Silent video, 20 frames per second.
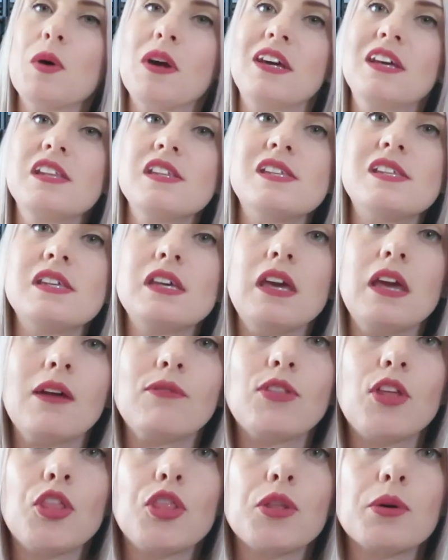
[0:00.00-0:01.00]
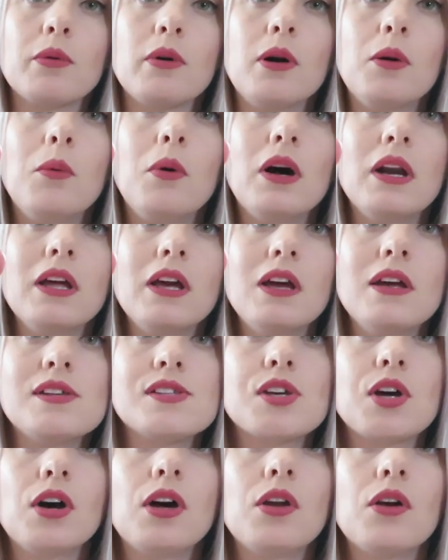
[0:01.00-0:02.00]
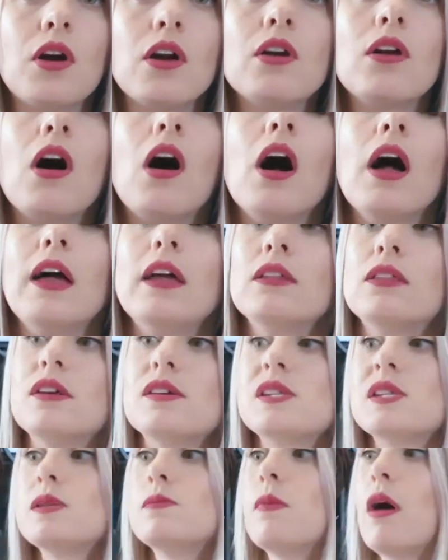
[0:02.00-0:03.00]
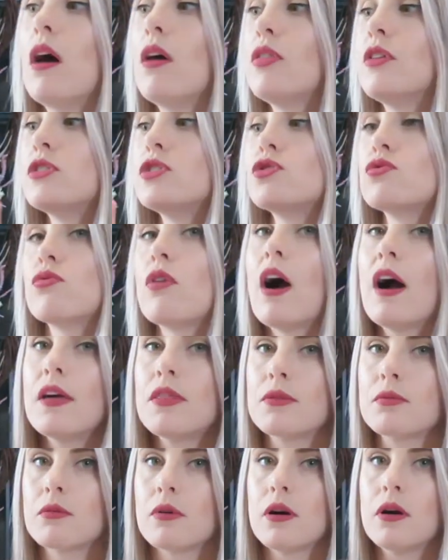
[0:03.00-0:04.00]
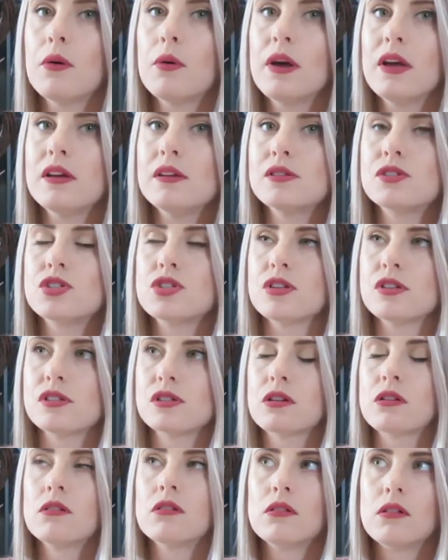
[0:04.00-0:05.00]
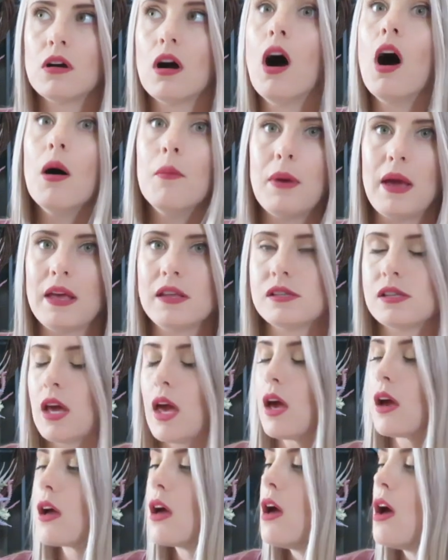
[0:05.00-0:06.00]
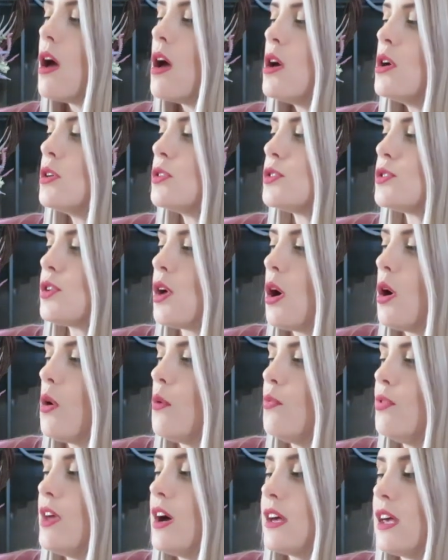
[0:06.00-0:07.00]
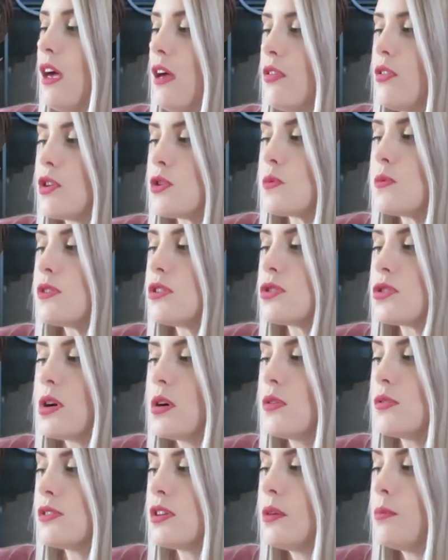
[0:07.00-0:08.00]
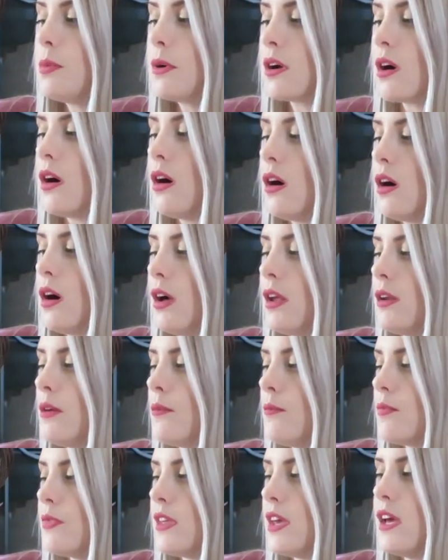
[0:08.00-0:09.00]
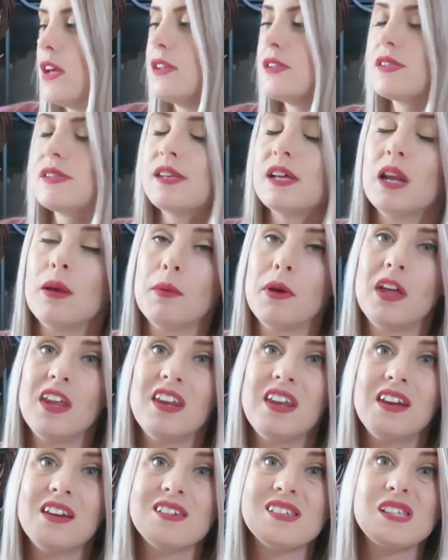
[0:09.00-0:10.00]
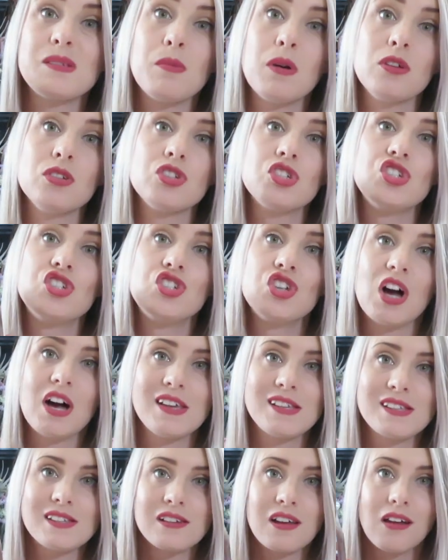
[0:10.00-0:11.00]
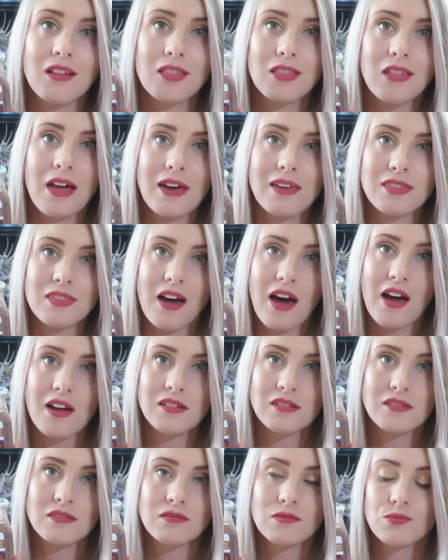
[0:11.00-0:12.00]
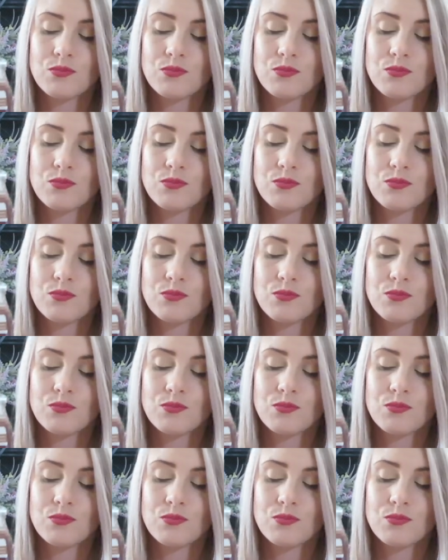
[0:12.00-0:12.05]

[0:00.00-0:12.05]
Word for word: so I can see if the throw on it is good or not. The smell, the dry throw is just amazing. So again, this one's toasted pecan and cinnamon and it smells just like that.